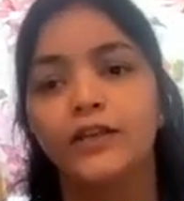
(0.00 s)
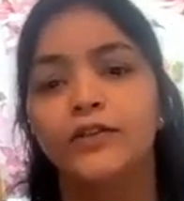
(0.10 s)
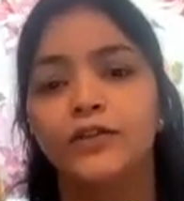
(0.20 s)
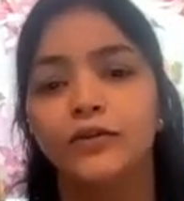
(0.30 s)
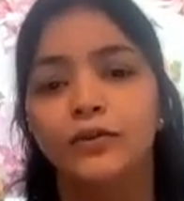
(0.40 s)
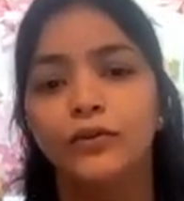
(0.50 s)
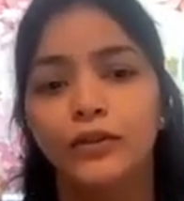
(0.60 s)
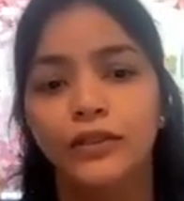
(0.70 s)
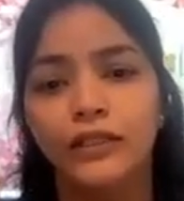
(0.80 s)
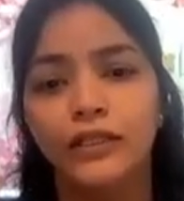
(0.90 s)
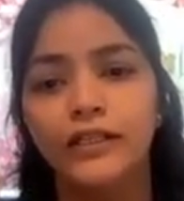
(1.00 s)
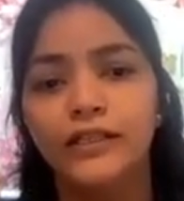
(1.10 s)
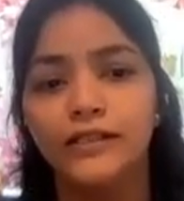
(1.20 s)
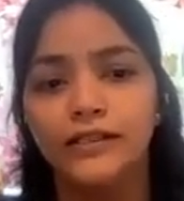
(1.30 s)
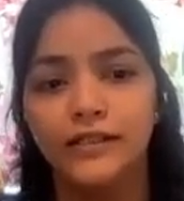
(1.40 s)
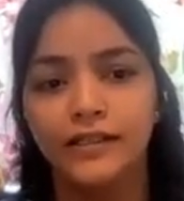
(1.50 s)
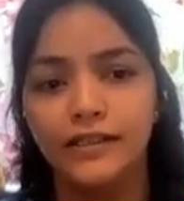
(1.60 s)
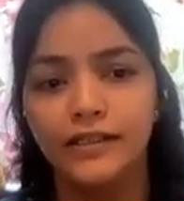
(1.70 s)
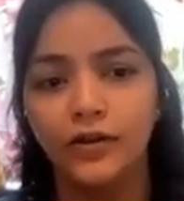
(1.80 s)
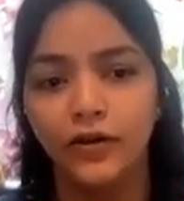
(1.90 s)
So this
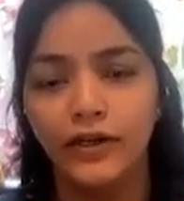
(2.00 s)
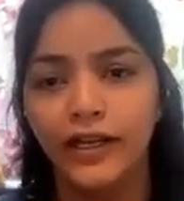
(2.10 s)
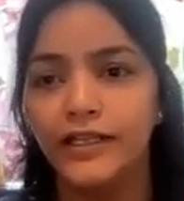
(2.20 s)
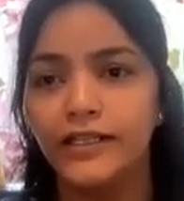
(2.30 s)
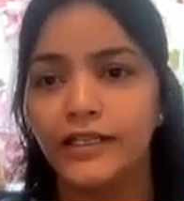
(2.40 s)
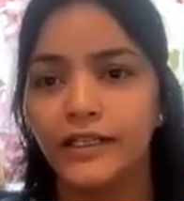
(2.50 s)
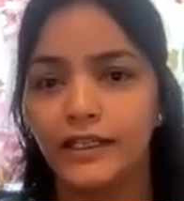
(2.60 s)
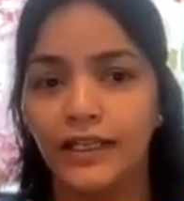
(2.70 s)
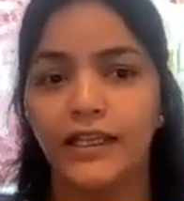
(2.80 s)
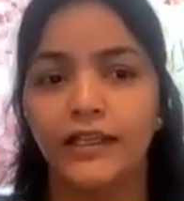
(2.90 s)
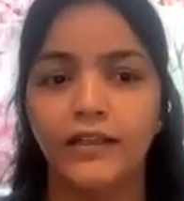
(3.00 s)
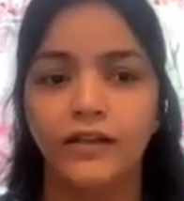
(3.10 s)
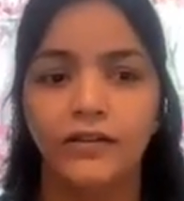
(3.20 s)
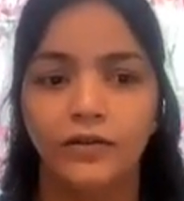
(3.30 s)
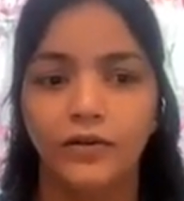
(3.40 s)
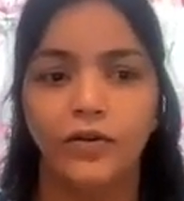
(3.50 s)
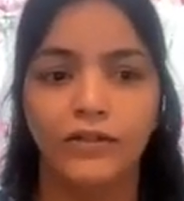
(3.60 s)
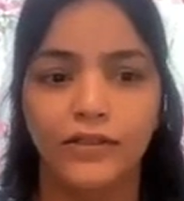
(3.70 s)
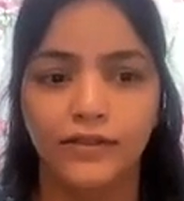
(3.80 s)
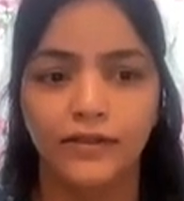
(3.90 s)
is your net gain or
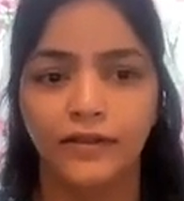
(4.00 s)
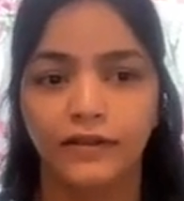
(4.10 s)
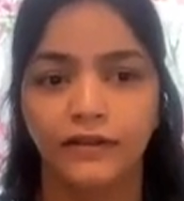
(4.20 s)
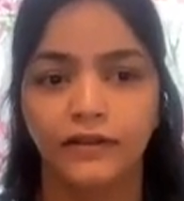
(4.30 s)
loss